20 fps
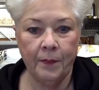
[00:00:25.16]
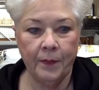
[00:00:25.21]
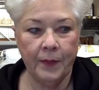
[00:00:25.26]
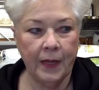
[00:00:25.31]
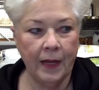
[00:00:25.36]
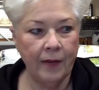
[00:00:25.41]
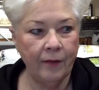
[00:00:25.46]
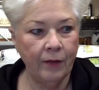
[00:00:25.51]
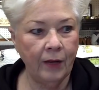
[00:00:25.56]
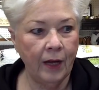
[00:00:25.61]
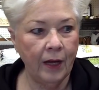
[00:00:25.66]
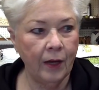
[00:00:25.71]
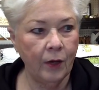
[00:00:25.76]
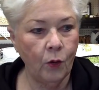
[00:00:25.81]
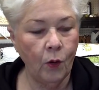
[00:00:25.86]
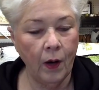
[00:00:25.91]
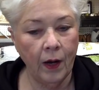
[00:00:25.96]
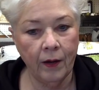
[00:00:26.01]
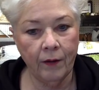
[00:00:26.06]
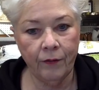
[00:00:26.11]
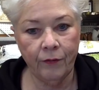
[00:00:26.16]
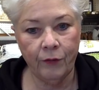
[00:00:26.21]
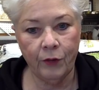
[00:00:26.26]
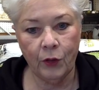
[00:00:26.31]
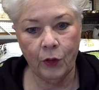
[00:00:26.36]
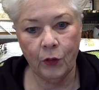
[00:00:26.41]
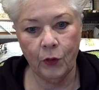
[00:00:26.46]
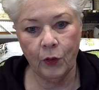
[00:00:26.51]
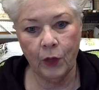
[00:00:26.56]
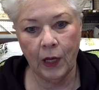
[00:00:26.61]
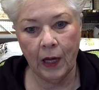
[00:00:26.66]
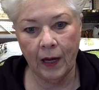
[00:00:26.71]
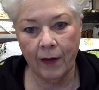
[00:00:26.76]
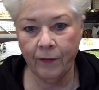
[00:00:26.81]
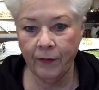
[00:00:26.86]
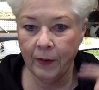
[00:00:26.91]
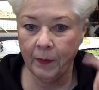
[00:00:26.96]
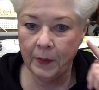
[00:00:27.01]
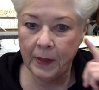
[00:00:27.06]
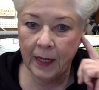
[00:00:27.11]
I've got quite a few life
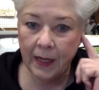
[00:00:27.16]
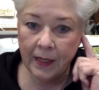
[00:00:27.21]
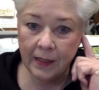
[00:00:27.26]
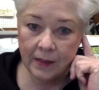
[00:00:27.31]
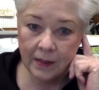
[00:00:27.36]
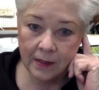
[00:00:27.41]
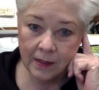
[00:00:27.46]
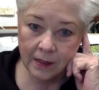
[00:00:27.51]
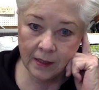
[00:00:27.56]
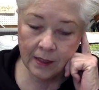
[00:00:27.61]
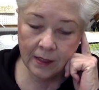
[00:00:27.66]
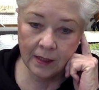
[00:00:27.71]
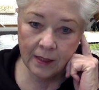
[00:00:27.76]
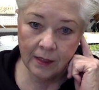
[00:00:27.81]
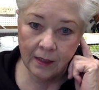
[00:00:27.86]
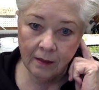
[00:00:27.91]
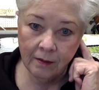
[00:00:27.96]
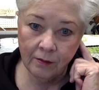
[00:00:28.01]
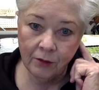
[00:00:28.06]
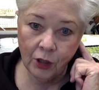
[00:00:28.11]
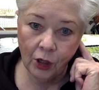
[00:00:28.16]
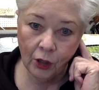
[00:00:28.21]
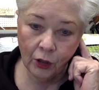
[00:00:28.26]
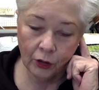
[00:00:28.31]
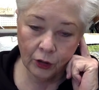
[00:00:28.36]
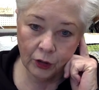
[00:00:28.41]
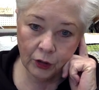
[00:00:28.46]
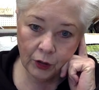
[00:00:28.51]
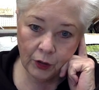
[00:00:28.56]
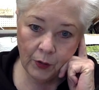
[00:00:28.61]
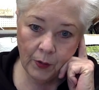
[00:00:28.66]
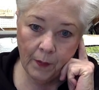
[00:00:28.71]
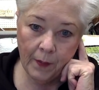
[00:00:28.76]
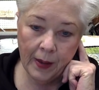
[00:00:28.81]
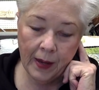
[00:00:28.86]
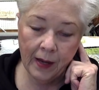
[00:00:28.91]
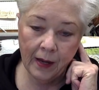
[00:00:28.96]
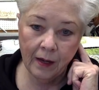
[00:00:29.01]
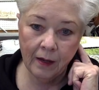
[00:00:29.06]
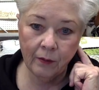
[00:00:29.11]
updates to talk to you
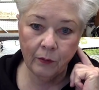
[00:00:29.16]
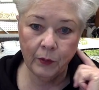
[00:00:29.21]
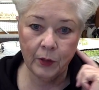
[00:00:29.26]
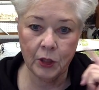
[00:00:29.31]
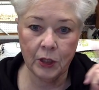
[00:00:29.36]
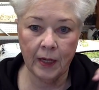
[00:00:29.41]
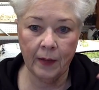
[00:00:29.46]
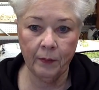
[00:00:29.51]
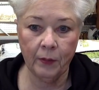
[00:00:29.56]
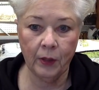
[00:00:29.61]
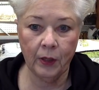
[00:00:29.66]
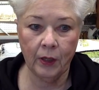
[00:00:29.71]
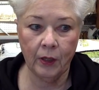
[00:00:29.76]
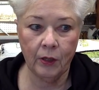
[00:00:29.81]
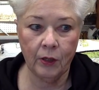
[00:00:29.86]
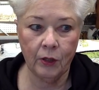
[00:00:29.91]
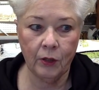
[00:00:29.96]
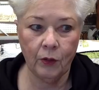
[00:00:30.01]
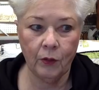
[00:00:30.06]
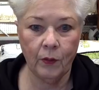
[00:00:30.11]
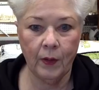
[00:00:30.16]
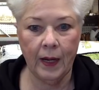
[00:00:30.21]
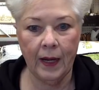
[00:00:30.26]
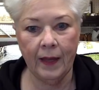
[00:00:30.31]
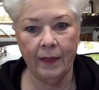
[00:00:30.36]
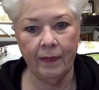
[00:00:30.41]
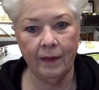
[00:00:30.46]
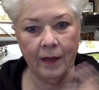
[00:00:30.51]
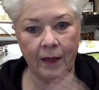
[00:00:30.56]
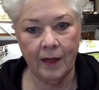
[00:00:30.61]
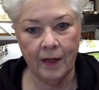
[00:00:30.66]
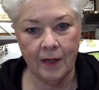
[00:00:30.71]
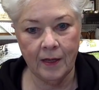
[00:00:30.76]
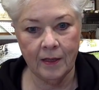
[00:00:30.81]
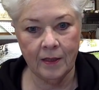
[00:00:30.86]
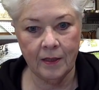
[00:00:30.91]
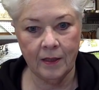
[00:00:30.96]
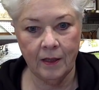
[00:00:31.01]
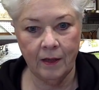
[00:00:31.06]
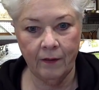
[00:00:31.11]
about, which I'm going to do at the
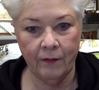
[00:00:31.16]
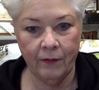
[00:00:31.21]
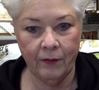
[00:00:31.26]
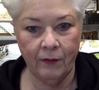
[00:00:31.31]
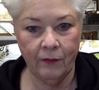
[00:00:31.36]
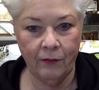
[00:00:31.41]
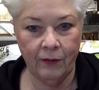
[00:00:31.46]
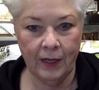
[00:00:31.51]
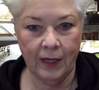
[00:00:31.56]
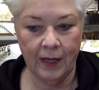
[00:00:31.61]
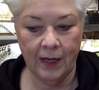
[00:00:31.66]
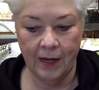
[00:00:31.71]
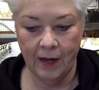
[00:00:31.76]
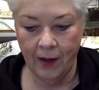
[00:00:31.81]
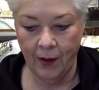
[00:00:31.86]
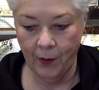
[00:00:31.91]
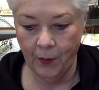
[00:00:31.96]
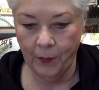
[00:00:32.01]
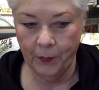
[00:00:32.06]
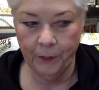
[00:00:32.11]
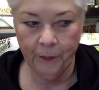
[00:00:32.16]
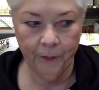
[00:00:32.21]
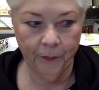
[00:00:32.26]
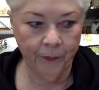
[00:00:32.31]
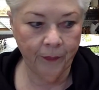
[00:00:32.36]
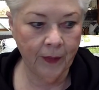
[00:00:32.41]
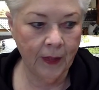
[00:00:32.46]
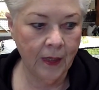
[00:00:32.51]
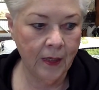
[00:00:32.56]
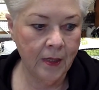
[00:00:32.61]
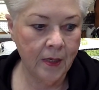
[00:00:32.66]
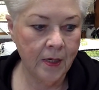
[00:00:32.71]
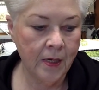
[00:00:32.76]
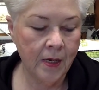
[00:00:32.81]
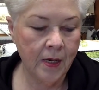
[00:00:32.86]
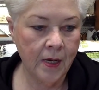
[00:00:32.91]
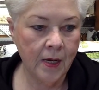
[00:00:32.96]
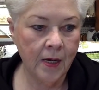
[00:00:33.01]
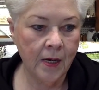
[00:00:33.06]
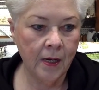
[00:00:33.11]
end of the video.
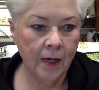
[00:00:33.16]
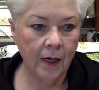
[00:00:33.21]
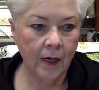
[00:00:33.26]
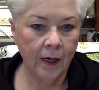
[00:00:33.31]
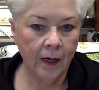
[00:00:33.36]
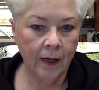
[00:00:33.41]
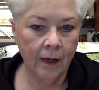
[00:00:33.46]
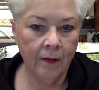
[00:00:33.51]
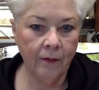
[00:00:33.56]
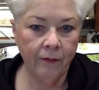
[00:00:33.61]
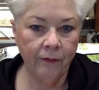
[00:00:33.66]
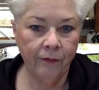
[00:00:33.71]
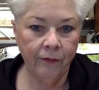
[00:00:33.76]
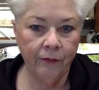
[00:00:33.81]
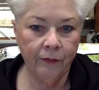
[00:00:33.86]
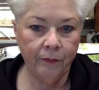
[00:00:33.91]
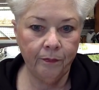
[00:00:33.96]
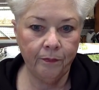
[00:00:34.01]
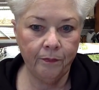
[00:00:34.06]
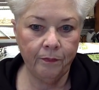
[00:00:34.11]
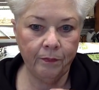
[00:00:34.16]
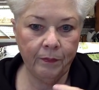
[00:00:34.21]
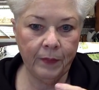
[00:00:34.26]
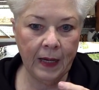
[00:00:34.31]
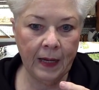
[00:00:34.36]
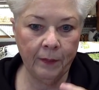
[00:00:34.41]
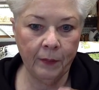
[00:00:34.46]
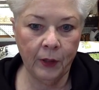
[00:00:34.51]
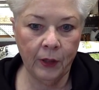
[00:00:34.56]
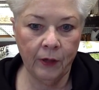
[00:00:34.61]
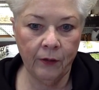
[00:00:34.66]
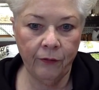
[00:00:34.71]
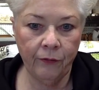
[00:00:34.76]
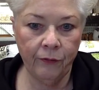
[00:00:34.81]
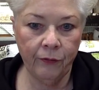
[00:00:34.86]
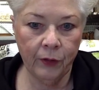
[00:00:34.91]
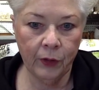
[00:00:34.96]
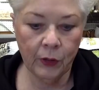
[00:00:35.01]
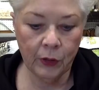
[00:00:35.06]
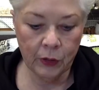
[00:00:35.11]
I'm going to
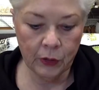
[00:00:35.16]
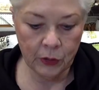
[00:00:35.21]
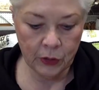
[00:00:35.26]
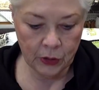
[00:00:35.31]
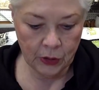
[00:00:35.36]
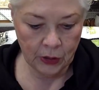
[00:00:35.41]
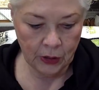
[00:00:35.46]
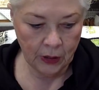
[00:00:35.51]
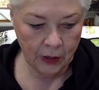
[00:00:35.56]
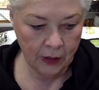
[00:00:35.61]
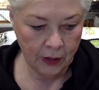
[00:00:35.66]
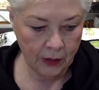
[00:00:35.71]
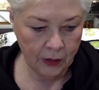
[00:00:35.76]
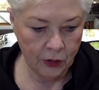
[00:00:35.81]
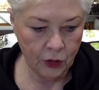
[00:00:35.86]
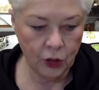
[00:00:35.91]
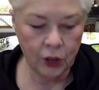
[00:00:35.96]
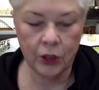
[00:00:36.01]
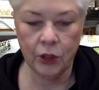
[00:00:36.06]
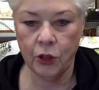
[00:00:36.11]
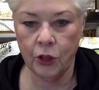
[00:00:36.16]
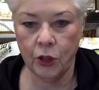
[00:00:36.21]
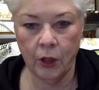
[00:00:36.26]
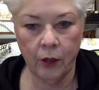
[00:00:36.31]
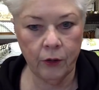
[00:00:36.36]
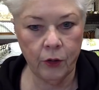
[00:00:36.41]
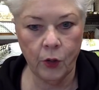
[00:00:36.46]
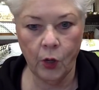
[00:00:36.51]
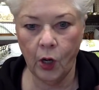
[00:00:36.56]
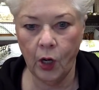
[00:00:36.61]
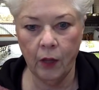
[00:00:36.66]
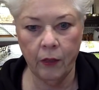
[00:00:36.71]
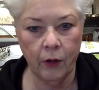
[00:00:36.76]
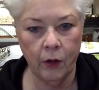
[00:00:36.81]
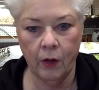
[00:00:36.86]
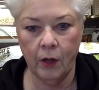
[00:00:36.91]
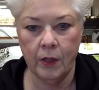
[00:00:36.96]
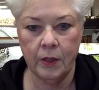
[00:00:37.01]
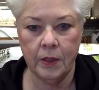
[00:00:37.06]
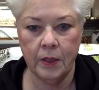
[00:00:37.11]
first just show you all the
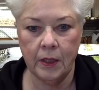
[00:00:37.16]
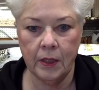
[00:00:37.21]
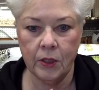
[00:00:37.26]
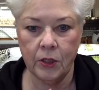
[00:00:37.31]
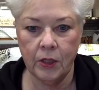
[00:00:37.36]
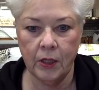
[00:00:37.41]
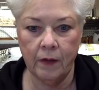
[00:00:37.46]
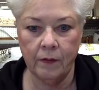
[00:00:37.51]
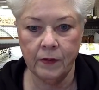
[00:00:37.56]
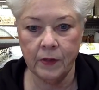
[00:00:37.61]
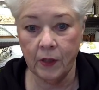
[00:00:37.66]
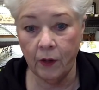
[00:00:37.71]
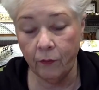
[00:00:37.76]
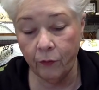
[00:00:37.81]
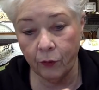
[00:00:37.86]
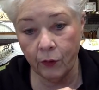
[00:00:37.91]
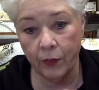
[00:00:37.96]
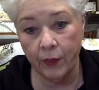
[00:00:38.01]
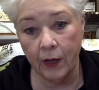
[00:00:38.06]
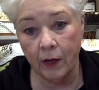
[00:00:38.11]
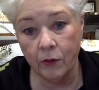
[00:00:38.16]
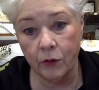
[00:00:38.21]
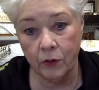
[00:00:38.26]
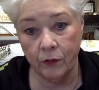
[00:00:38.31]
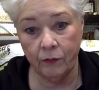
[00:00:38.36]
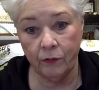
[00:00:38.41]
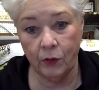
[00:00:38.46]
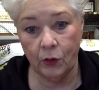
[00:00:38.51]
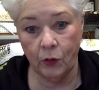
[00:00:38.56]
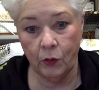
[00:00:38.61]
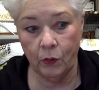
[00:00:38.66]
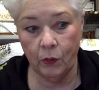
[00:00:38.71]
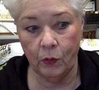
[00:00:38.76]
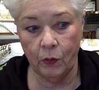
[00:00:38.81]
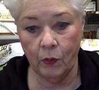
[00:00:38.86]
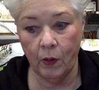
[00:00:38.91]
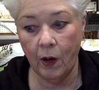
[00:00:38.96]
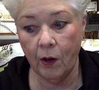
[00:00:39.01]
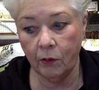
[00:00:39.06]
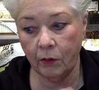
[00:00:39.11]
cross stitch stuff. So for those of you
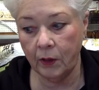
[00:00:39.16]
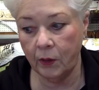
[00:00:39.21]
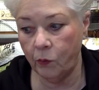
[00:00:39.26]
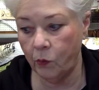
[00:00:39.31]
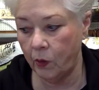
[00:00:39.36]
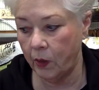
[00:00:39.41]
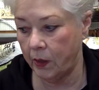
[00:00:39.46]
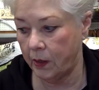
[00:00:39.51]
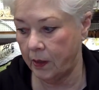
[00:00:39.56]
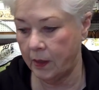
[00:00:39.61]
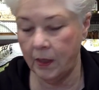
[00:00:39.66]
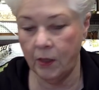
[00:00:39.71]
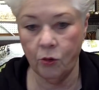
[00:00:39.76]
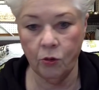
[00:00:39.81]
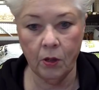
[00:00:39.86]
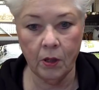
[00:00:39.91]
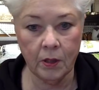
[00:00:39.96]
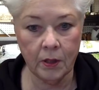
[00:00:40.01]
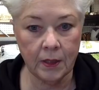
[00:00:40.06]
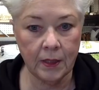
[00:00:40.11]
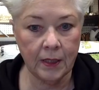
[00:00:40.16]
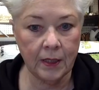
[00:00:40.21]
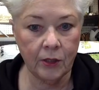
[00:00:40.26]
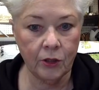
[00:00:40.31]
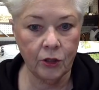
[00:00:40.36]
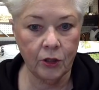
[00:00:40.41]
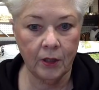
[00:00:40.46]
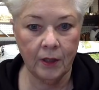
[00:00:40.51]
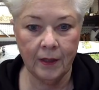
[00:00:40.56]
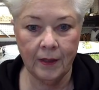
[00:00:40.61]
who only want to see cross stitch,